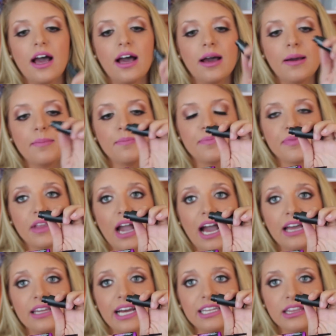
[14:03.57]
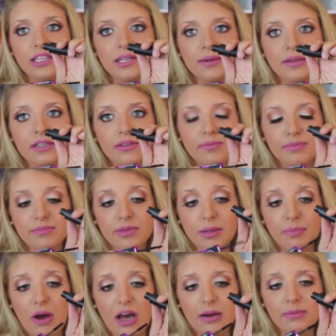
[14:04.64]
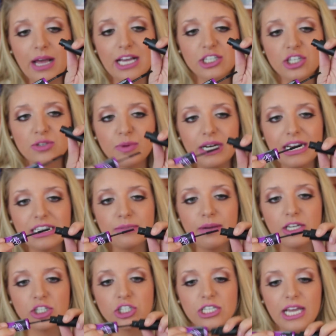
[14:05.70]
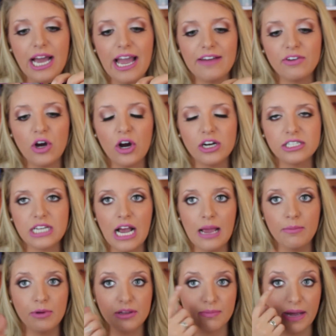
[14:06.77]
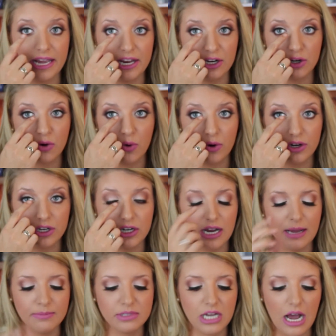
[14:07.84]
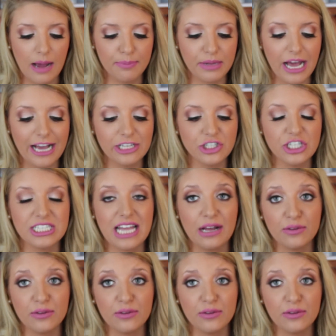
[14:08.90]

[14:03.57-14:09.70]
I like the bottom lashes one, especially I have a hard time with my inner corner top lashes.